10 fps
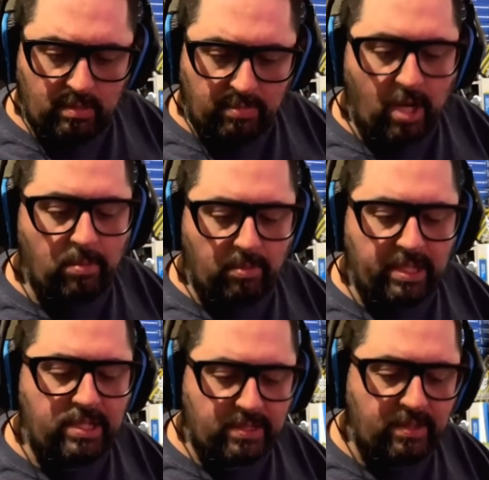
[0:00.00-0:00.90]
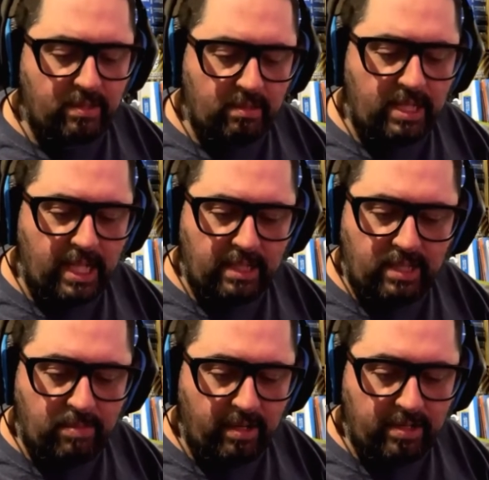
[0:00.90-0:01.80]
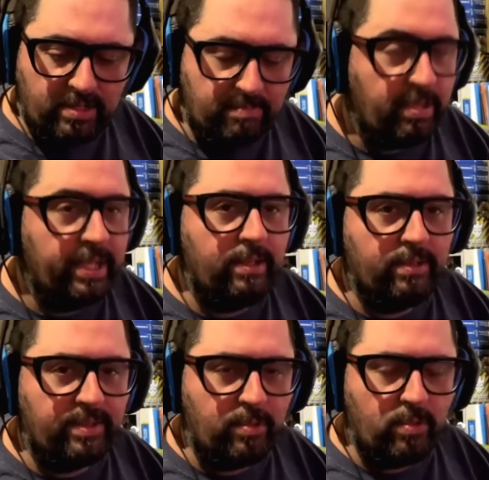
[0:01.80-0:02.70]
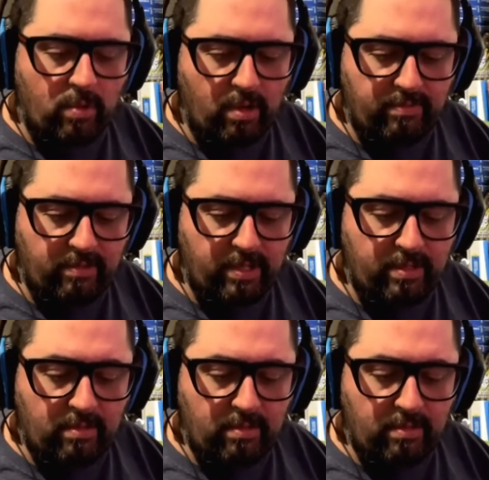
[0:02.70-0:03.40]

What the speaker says: Probably just they probably just printed a sprue off, right?